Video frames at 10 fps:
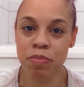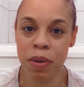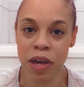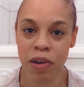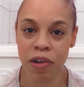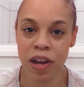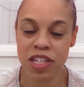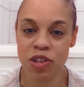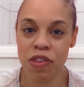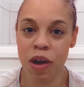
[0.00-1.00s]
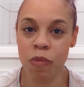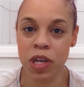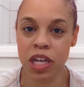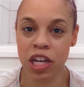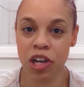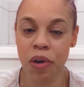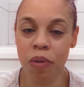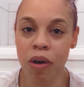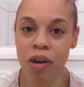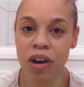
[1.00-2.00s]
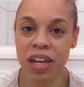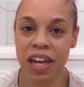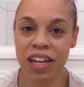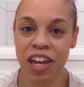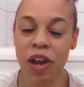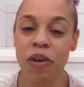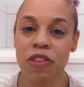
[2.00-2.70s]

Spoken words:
better so that we can go on and carry